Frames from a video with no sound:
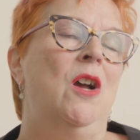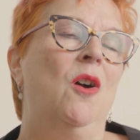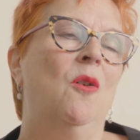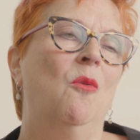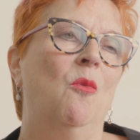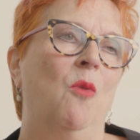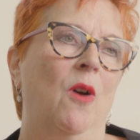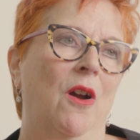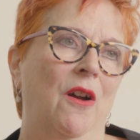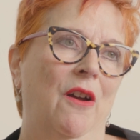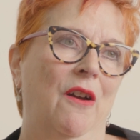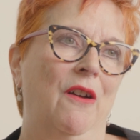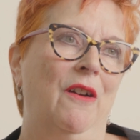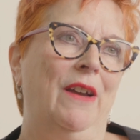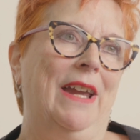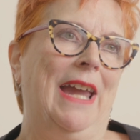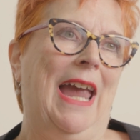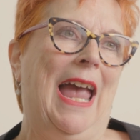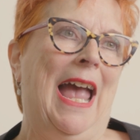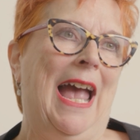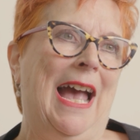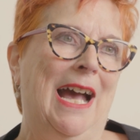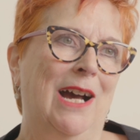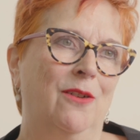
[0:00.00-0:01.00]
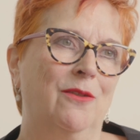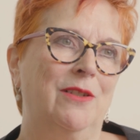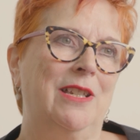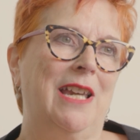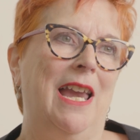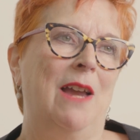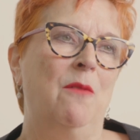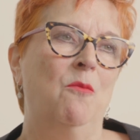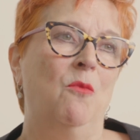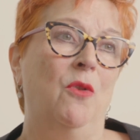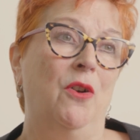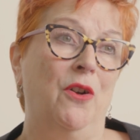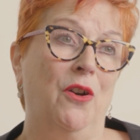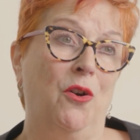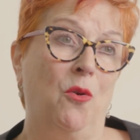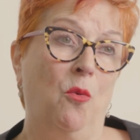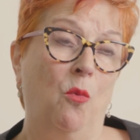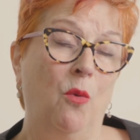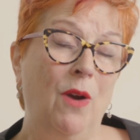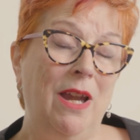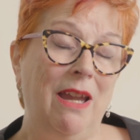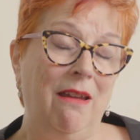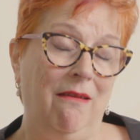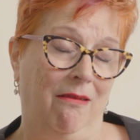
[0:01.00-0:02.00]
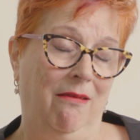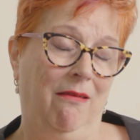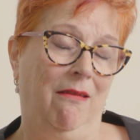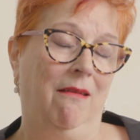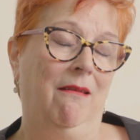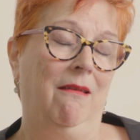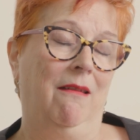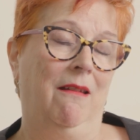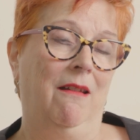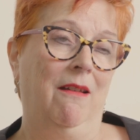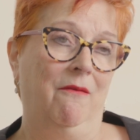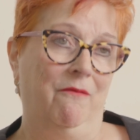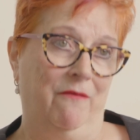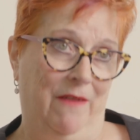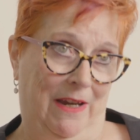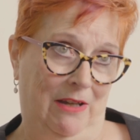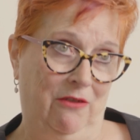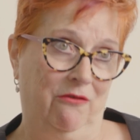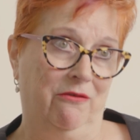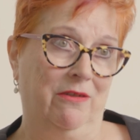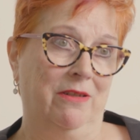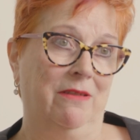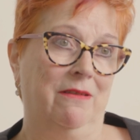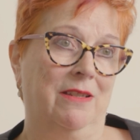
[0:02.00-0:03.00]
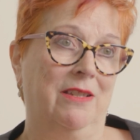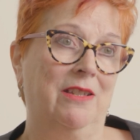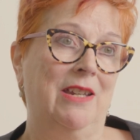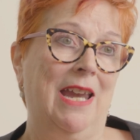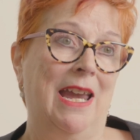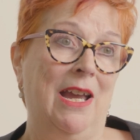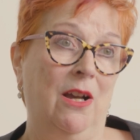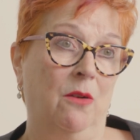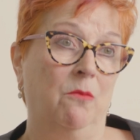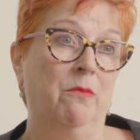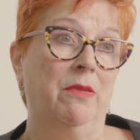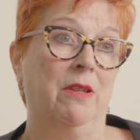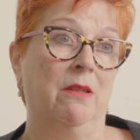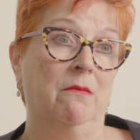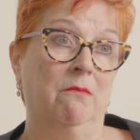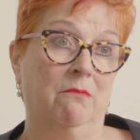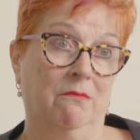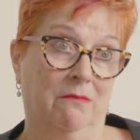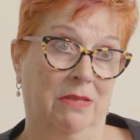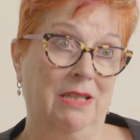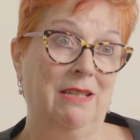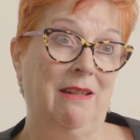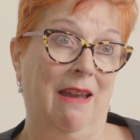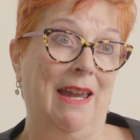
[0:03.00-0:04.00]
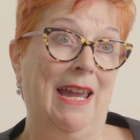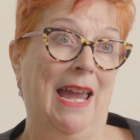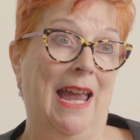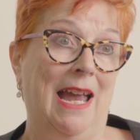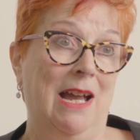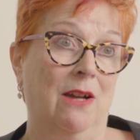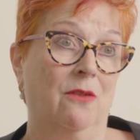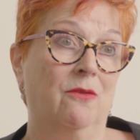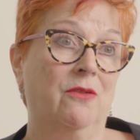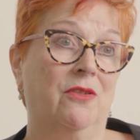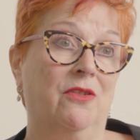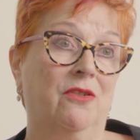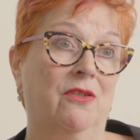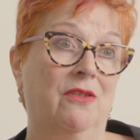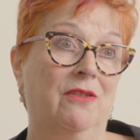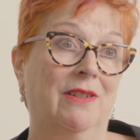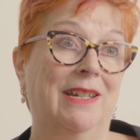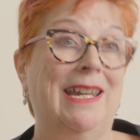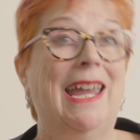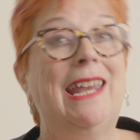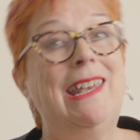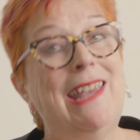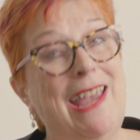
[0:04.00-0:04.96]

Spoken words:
work out and work with veterans to help them stay housed, get